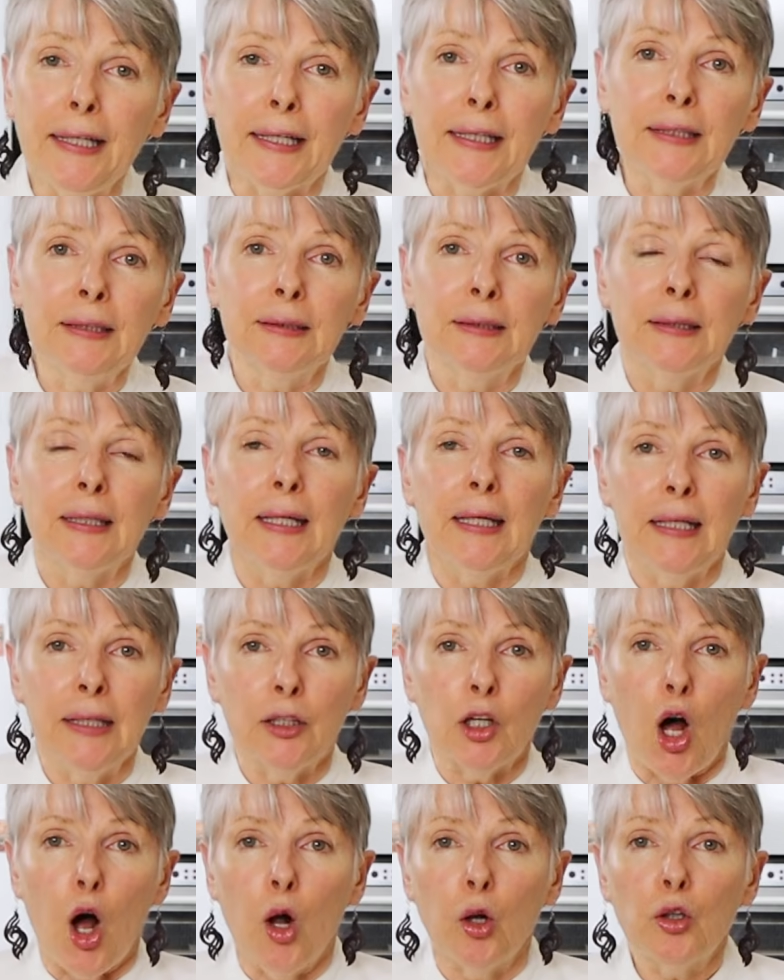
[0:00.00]
it,
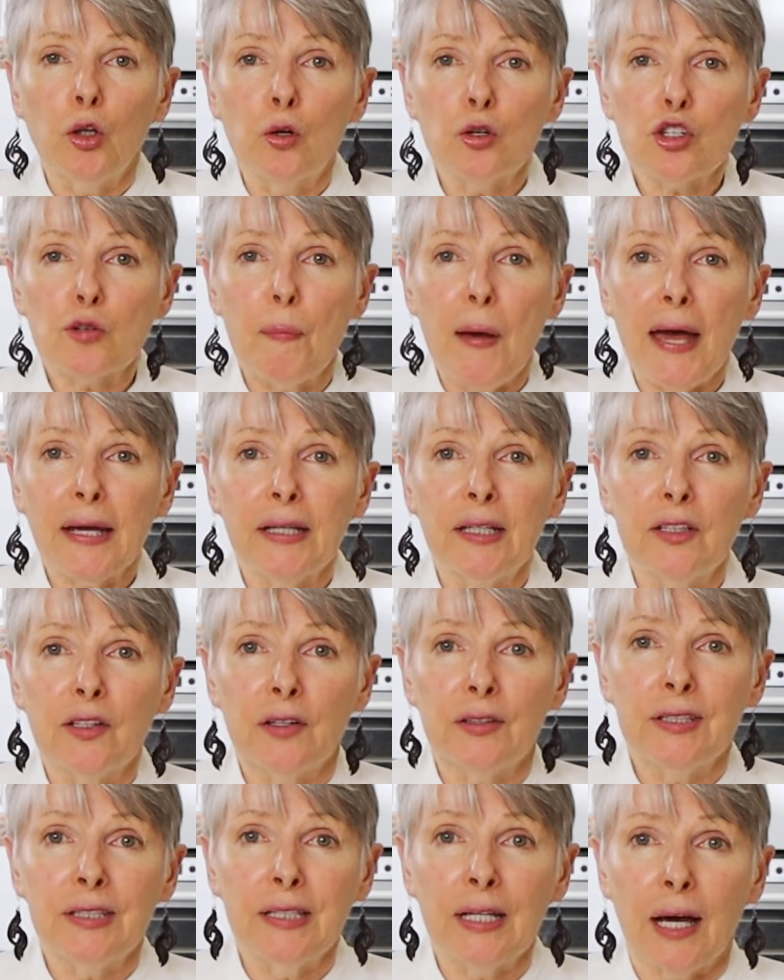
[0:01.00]
it all goes back in
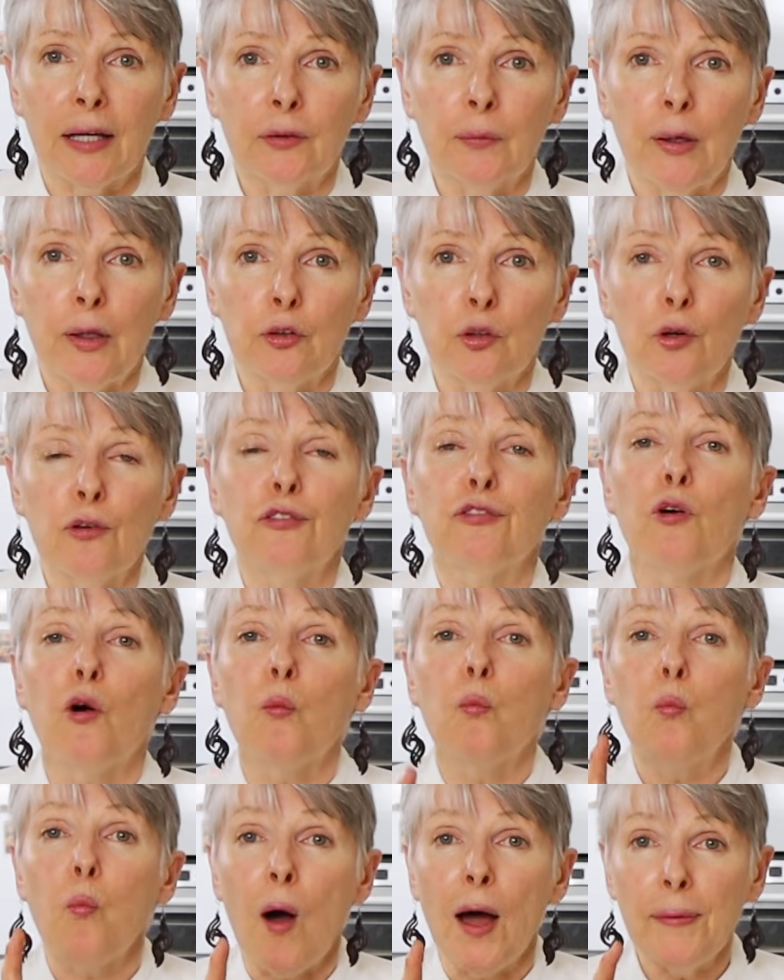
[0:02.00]
the dehydrator for
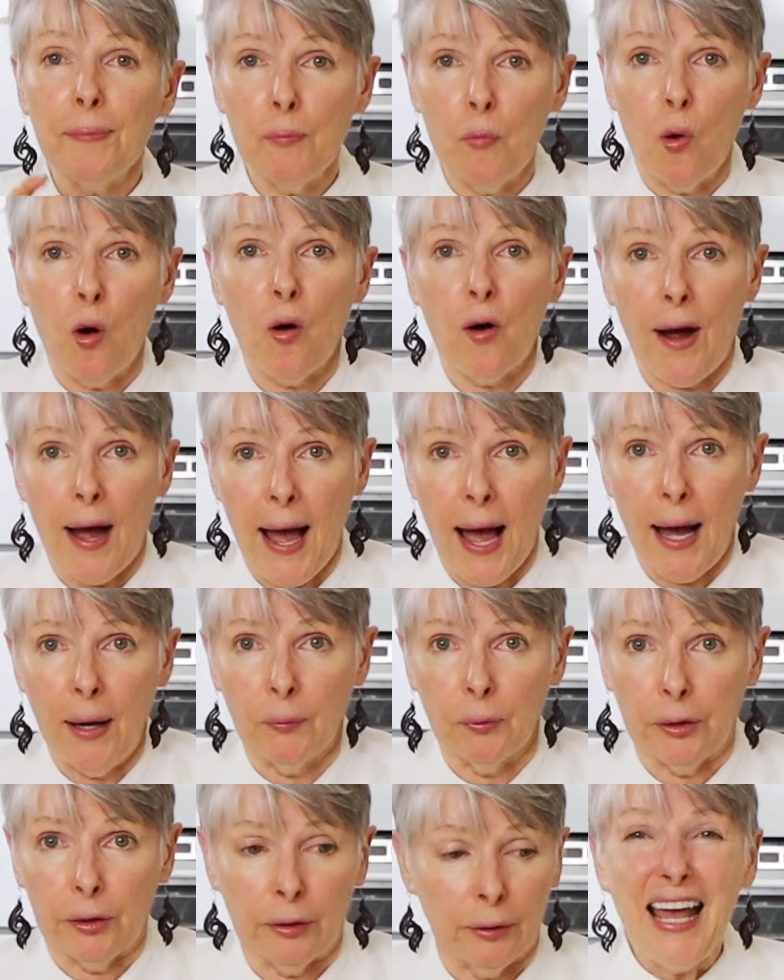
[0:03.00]
1 more
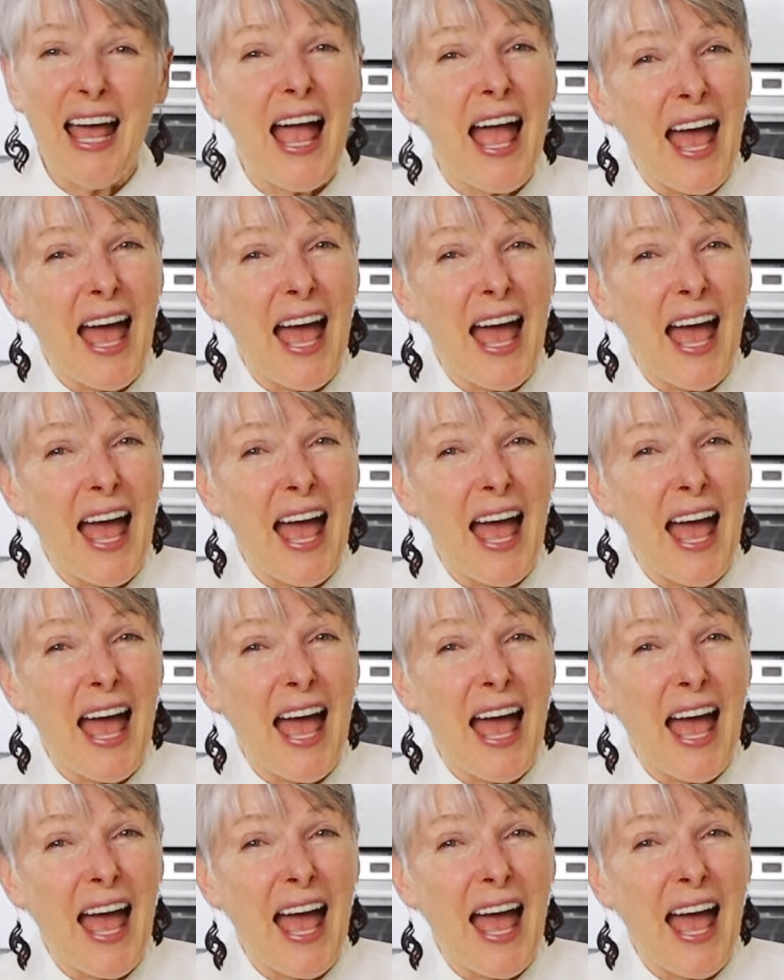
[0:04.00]
hour.